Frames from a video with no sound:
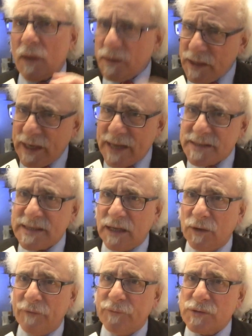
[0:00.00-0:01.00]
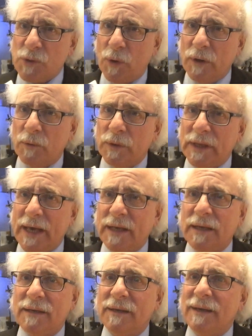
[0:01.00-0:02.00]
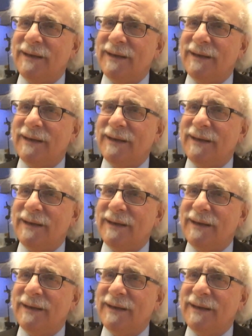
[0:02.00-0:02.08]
today's sell-off was oil related.